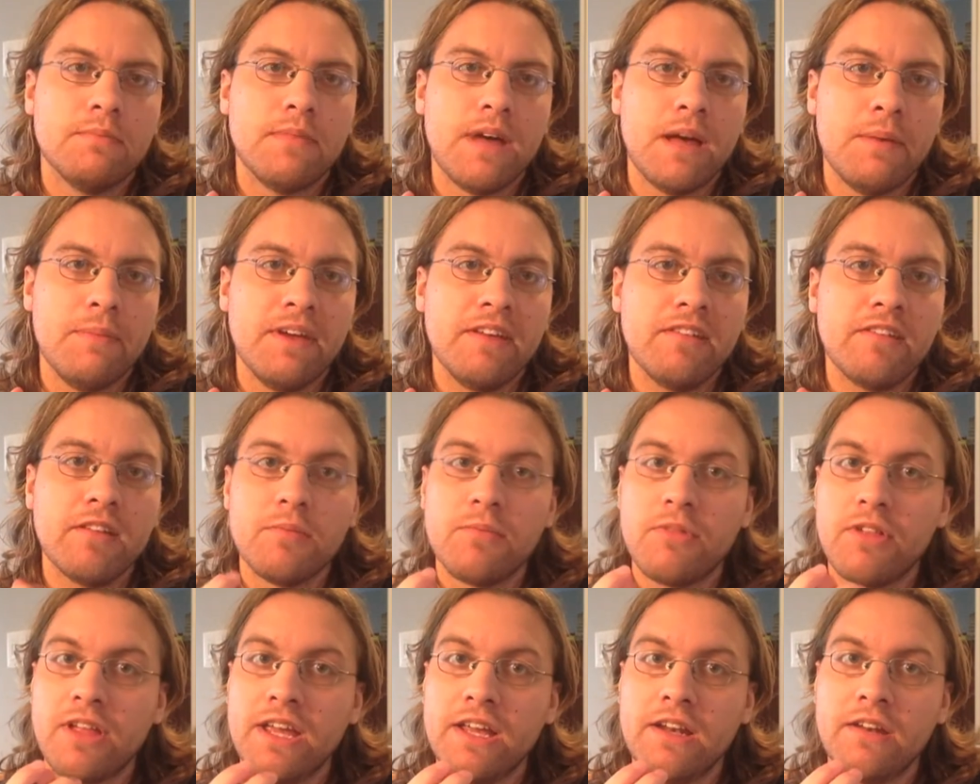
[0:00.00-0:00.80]
My biggest
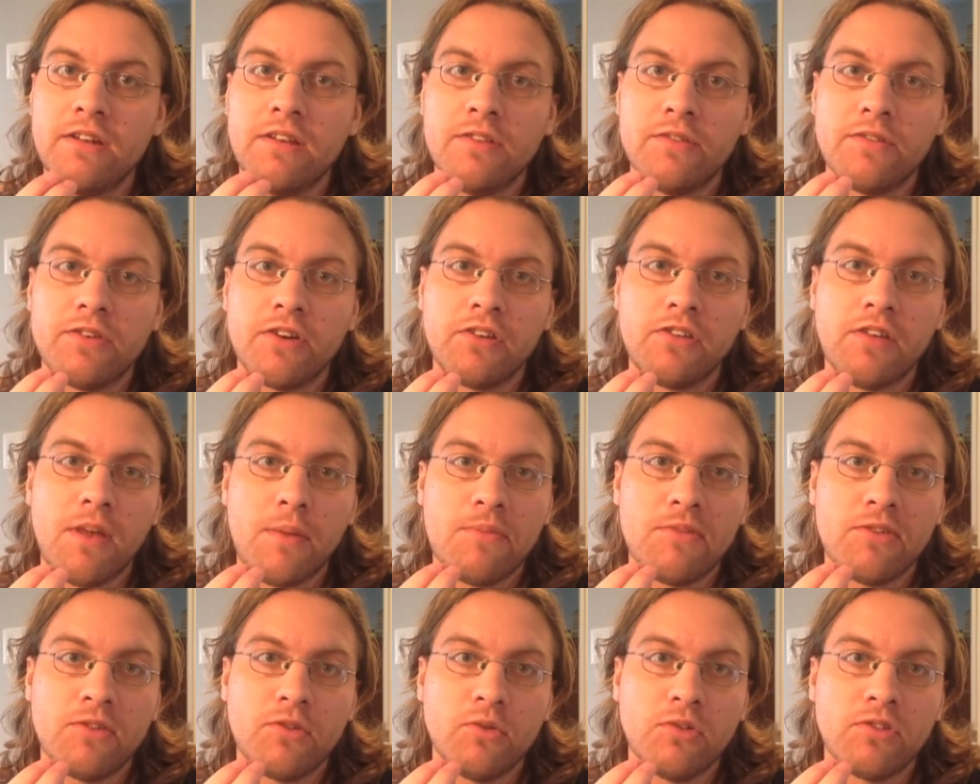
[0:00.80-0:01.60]
complaint in the first
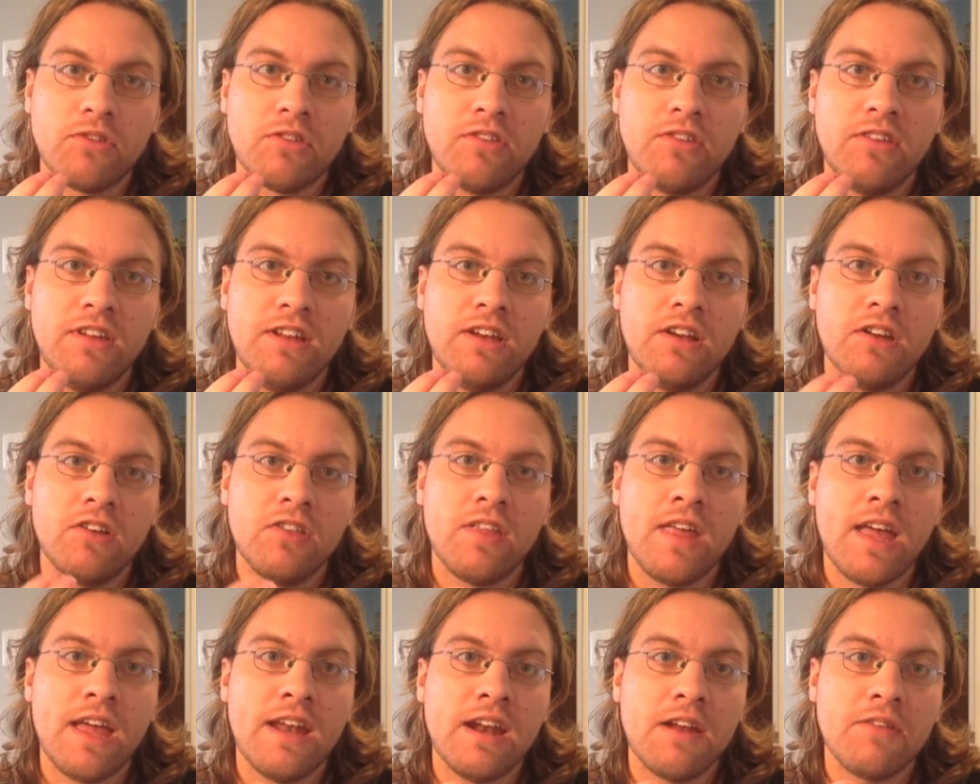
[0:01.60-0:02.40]
episode was the scene near
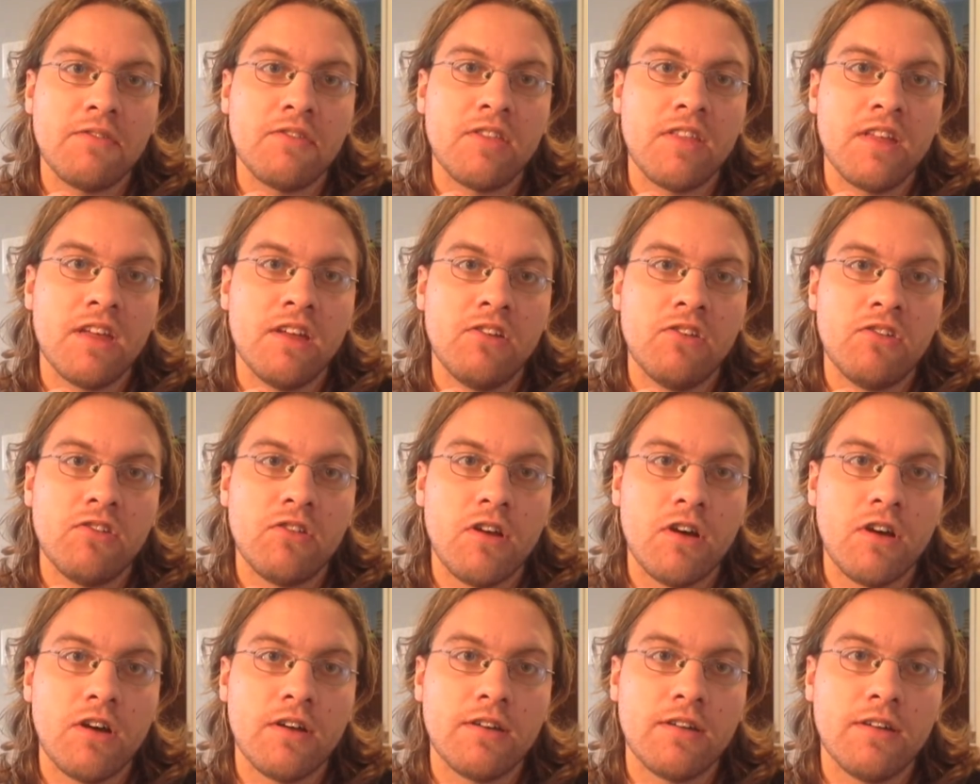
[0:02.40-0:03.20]
the end after they had
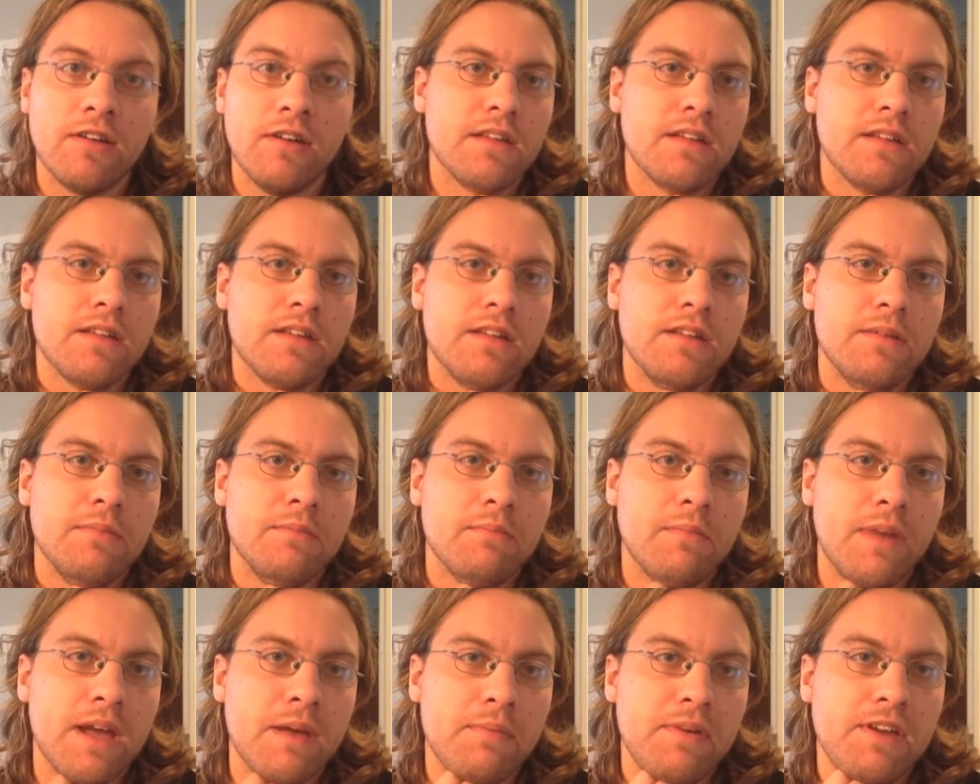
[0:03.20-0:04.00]
shot
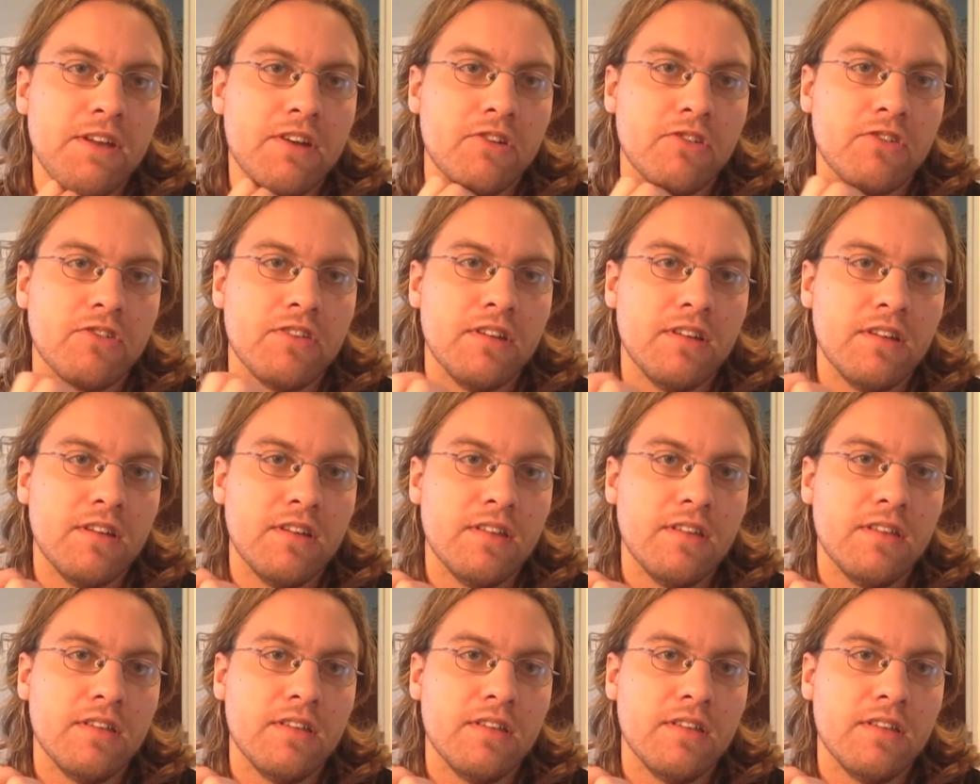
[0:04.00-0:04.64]
Mike Peterson,